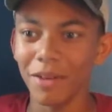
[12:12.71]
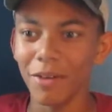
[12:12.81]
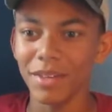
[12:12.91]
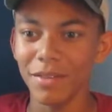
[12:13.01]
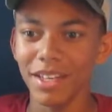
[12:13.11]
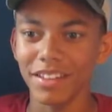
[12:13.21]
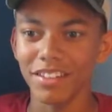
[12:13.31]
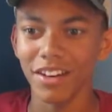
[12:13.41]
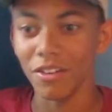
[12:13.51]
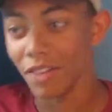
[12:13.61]
about me being
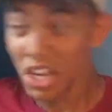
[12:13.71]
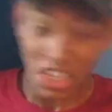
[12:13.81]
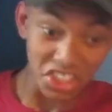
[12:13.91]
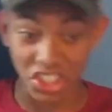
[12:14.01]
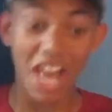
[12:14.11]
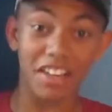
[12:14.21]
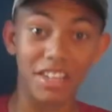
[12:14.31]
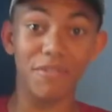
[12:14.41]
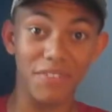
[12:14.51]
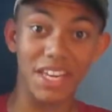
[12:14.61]
scared of
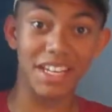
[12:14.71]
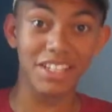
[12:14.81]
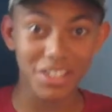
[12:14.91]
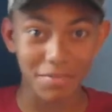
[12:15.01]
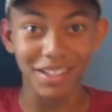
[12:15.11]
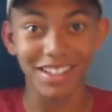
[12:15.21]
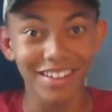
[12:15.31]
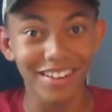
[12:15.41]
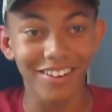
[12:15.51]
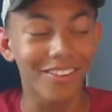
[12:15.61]
jellyfish, but
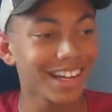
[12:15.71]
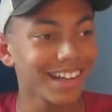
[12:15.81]
no.